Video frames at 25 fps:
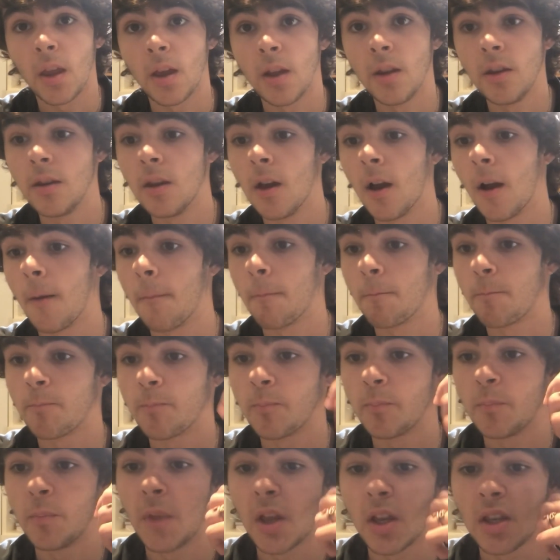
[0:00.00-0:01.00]
And yeah,
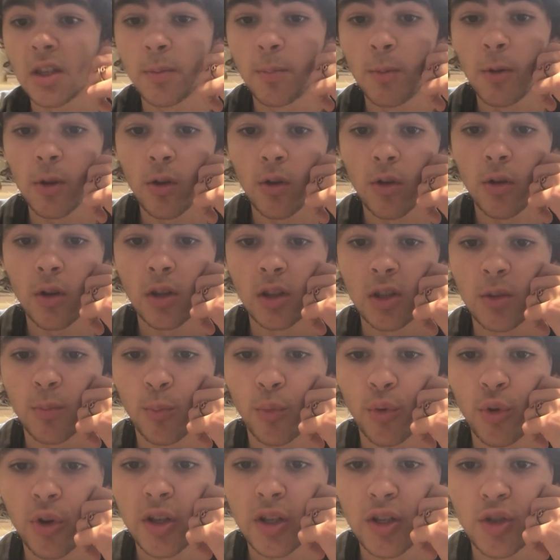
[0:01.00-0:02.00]
next pillar is
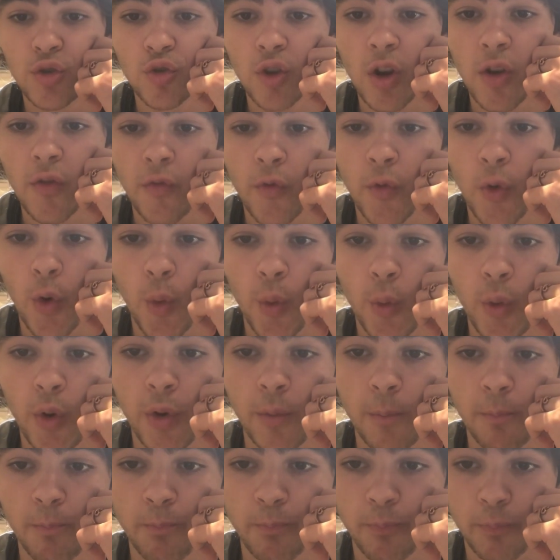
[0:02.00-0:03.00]
pretty
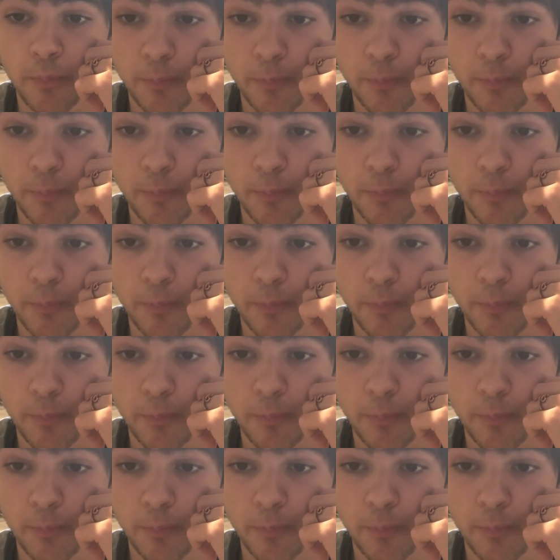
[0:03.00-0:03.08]
straightforward.